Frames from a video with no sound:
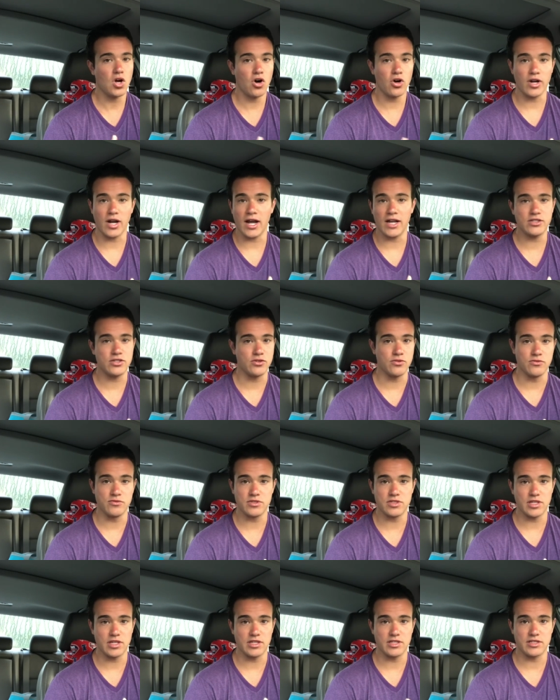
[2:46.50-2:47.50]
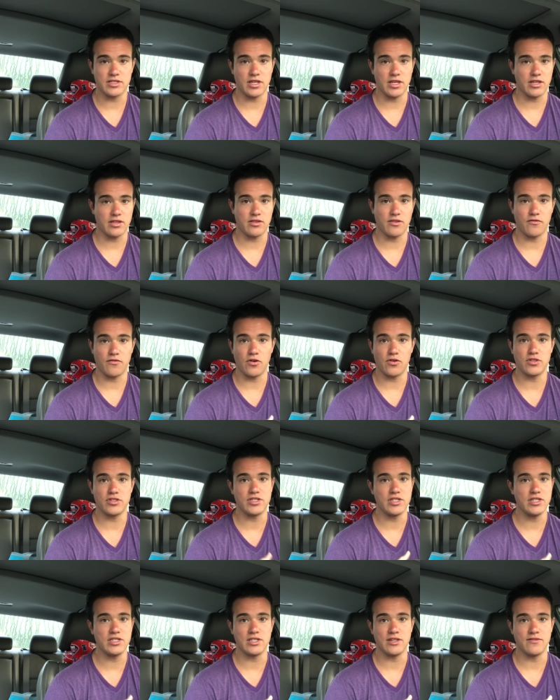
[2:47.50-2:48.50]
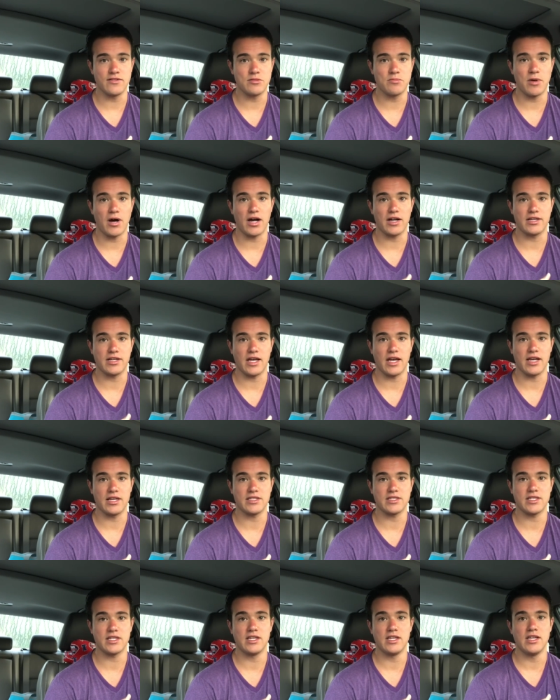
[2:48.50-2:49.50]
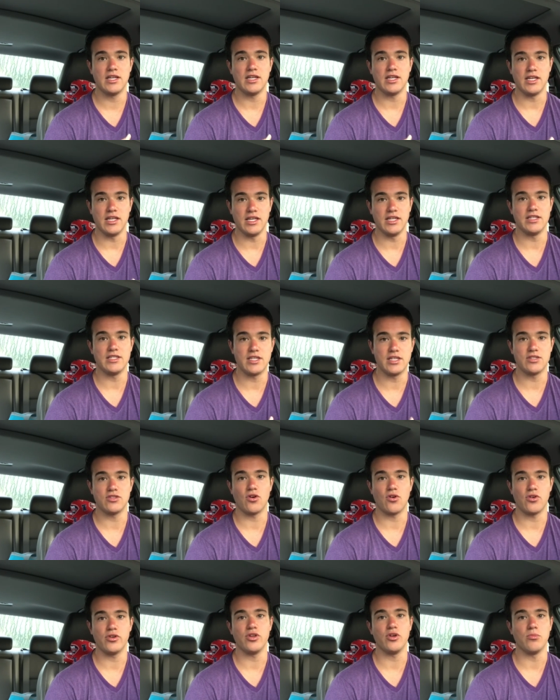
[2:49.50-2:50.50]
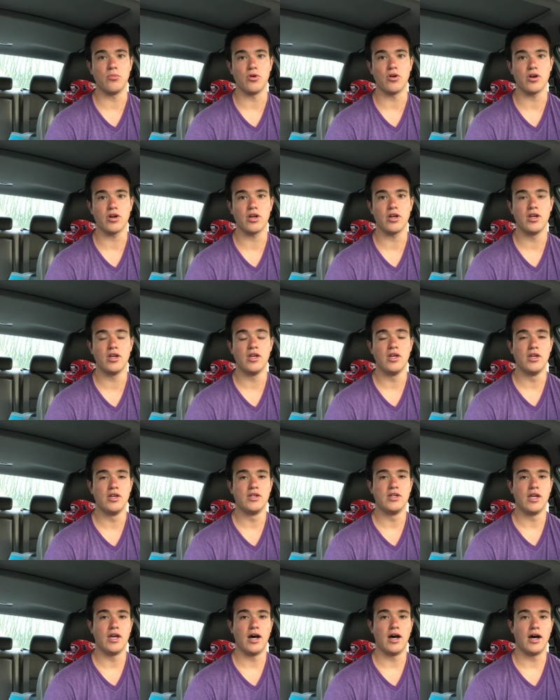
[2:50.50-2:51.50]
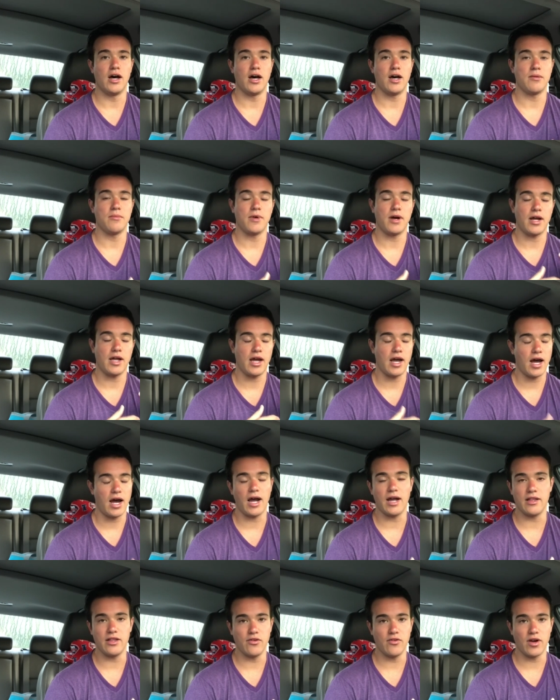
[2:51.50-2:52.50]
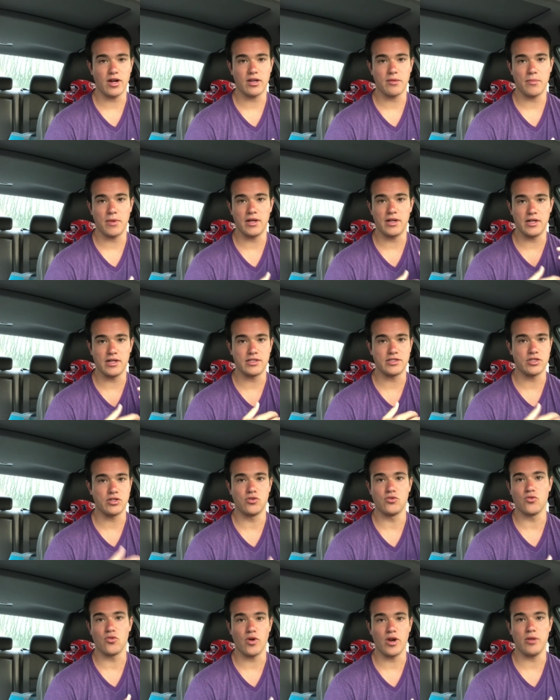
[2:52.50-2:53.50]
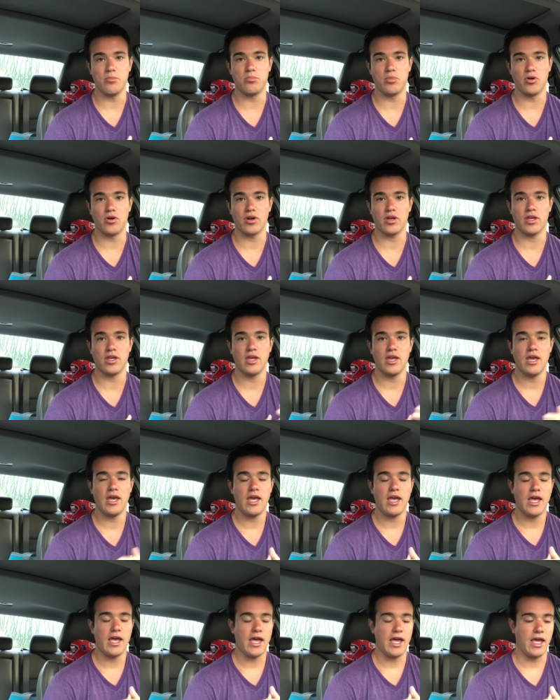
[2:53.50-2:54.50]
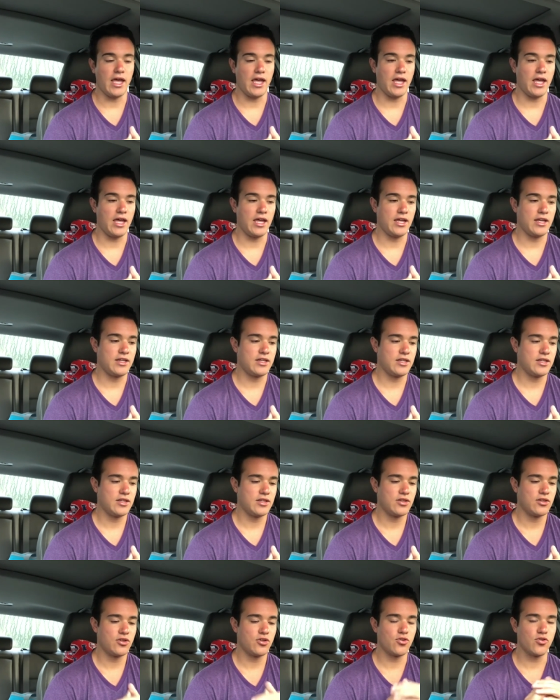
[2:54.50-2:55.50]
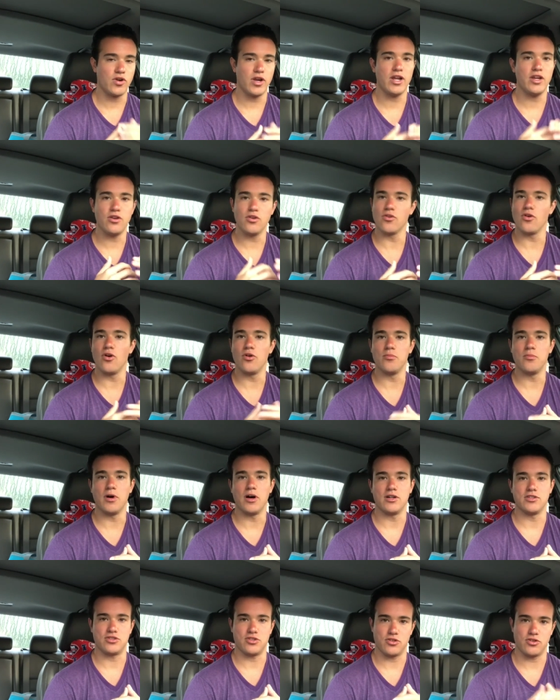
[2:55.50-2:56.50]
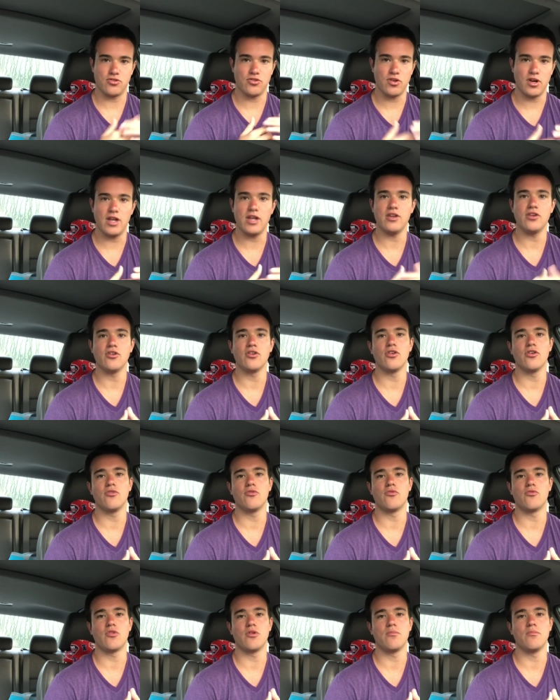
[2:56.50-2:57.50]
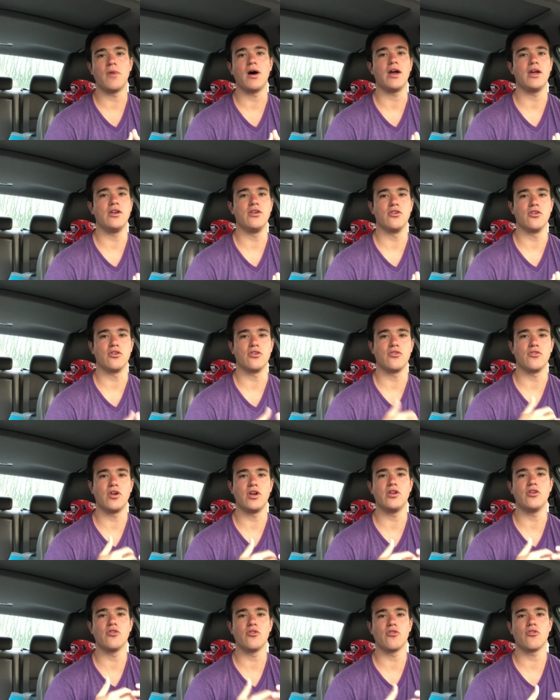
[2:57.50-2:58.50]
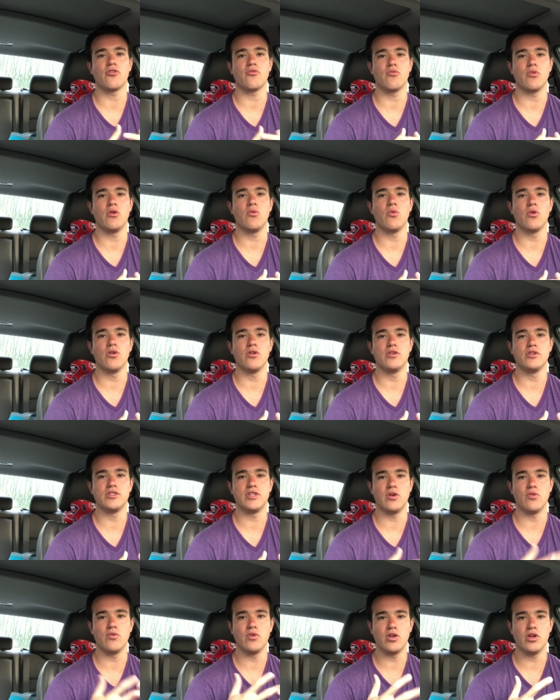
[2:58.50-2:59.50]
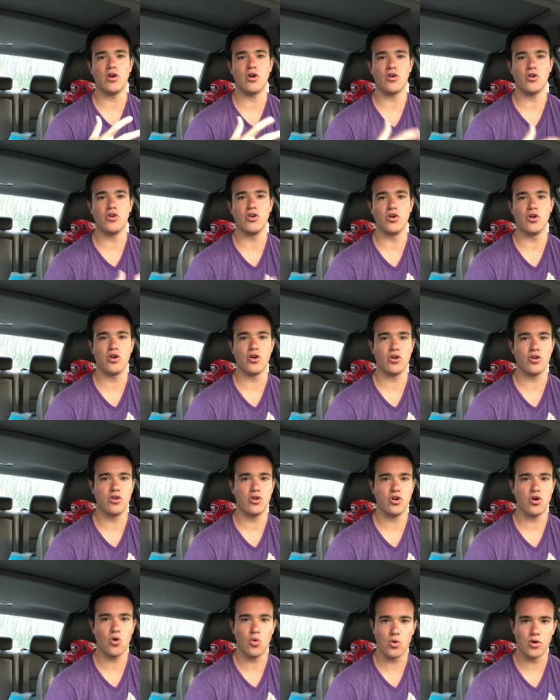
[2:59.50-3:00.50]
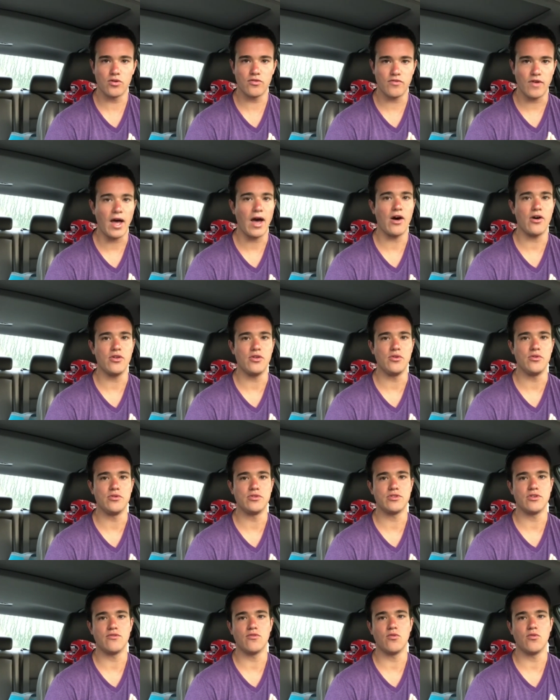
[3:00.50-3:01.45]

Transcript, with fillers: iTunes. It's like the first season of his podcast is his audiobook. I highly recommend it. It's a great book. And create your own mantra, create your reminder, create your 3 words that really are your core values